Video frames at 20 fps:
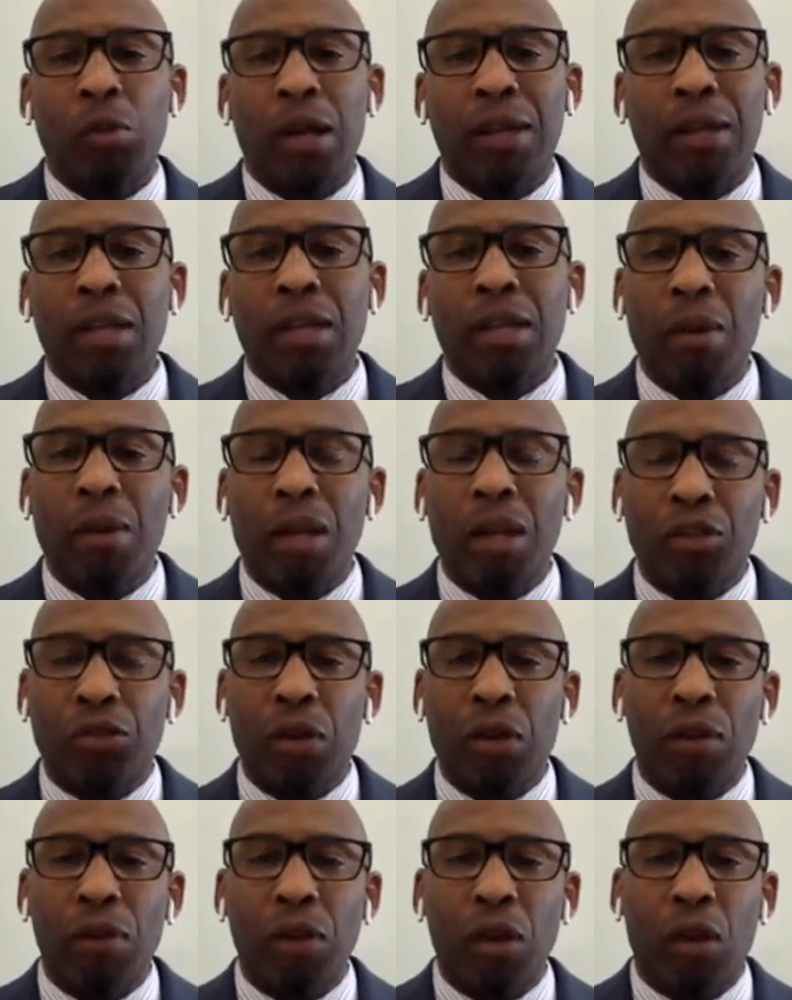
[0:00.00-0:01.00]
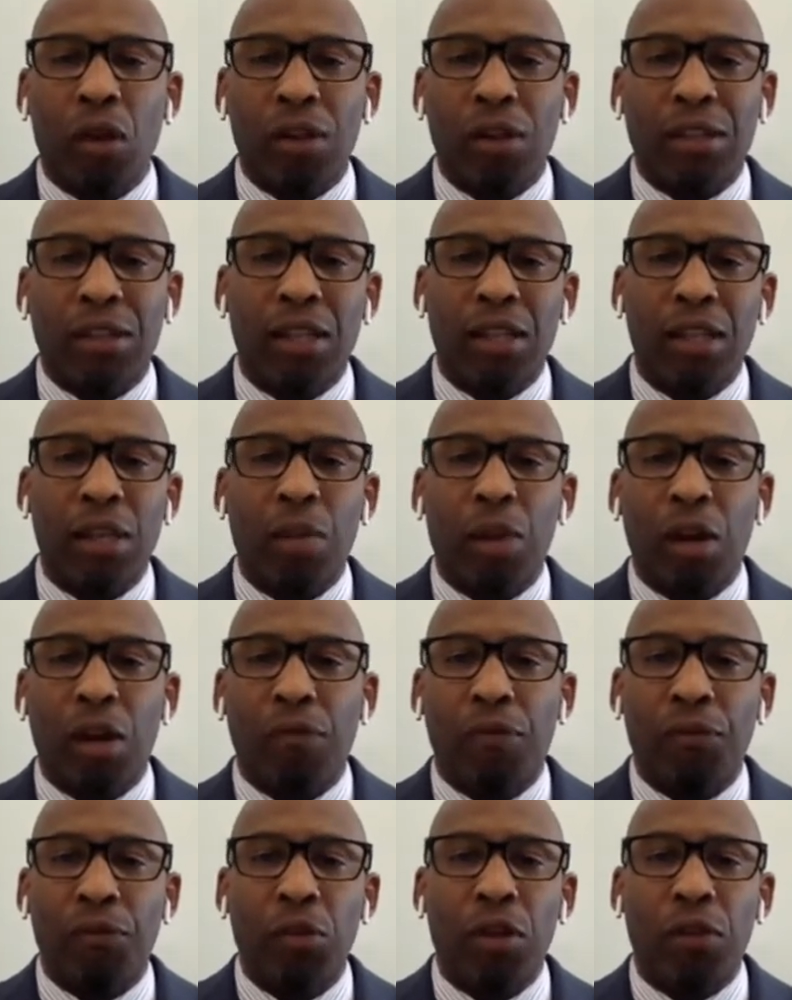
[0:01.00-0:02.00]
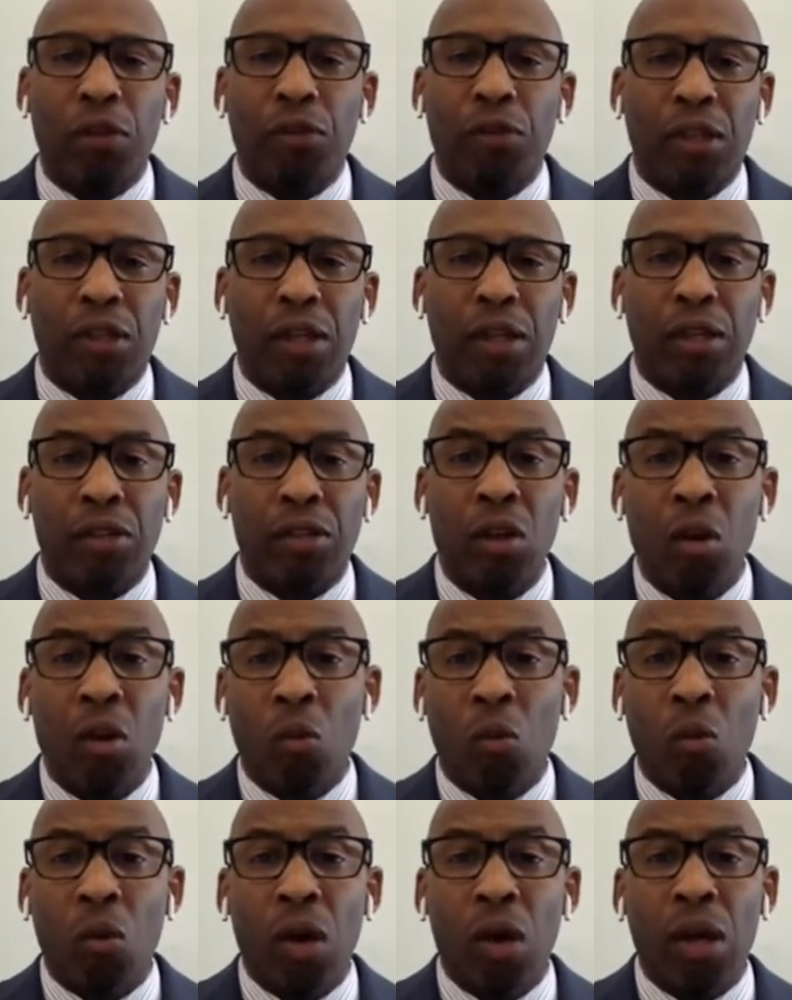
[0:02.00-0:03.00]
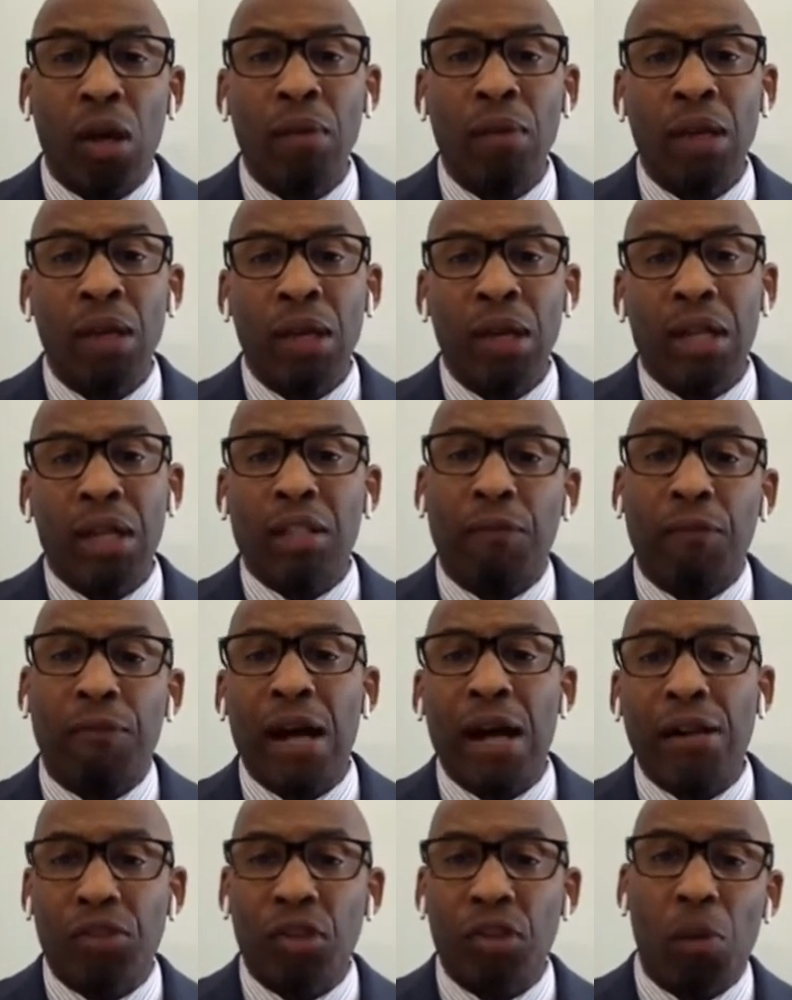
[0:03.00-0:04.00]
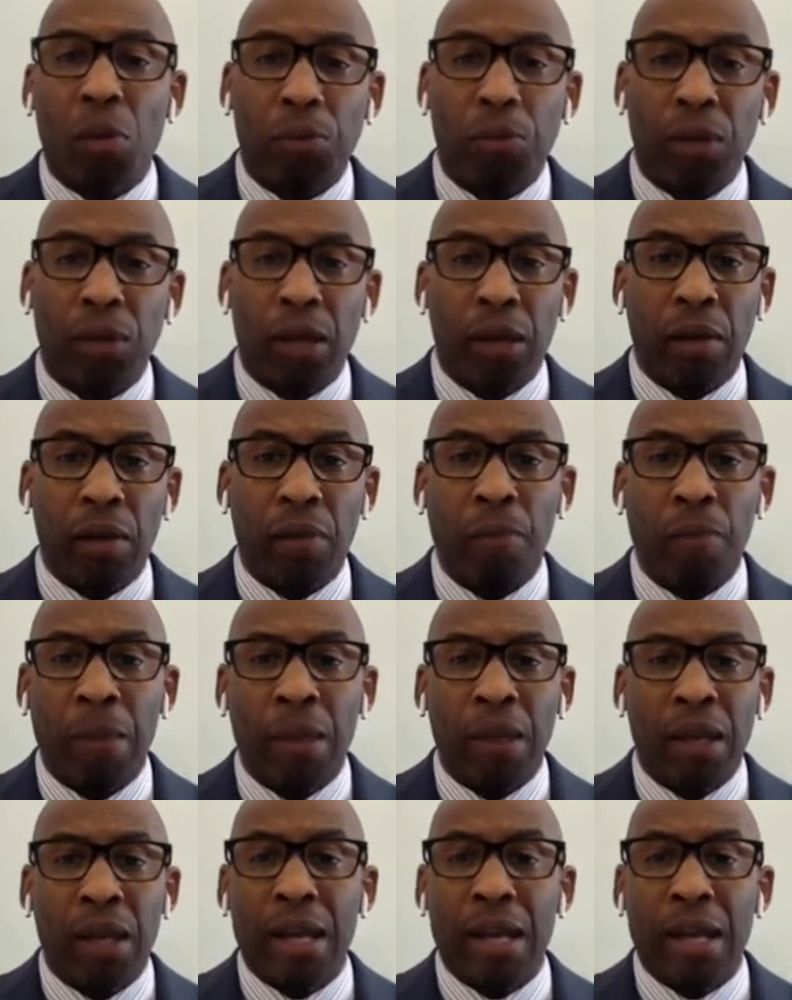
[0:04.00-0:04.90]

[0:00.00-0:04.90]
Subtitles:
So when I think about Trevor Lawrence, I think about a few different things. One, he's a 5-star player.